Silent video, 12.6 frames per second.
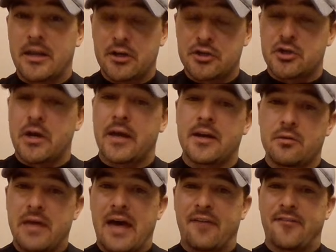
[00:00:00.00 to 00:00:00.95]
target, and you're trying to
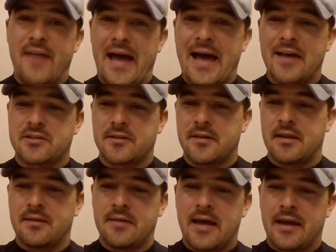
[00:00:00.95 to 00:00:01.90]
do that fast,
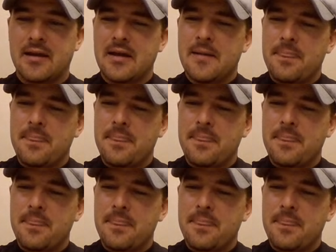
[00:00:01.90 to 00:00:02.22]
and that